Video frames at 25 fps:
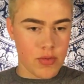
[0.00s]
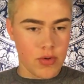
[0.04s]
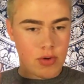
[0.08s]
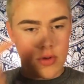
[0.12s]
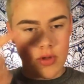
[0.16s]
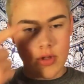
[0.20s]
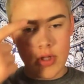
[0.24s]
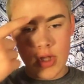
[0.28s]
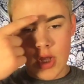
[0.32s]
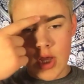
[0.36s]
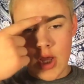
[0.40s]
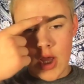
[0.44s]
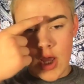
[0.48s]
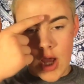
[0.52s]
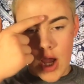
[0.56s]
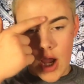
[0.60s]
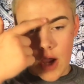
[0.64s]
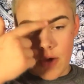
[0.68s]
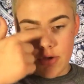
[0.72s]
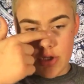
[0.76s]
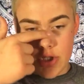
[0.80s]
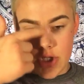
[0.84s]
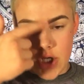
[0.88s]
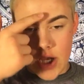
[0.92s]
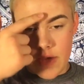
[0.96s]
Oh, I
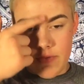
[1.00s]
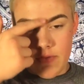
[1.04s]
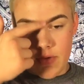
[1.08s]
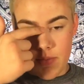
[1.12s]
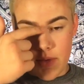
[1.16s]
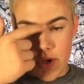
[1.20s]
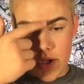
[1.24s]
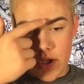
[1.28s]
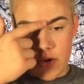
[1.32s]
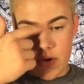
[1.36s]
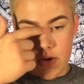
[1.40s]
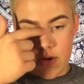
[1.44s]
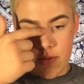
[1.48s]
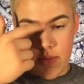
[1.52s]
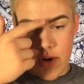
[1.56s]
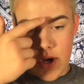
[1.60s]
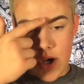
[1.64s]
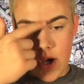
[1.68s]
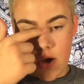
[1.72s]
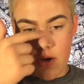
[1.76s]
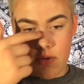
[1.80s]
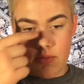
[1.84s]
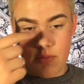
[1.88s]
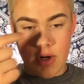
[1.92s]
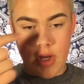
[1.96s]
was shaving my
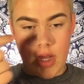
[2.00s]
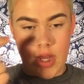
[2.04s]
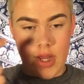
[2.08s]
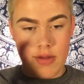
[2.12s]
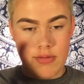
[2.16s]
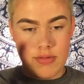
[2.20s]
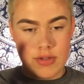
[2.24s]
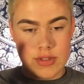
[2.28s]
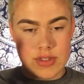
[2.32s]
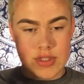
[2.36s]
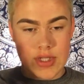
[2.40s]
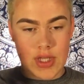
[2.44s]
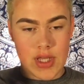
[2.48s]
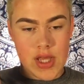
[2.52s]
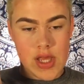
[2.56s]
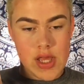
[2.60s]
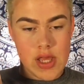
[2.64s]
unibrow when I was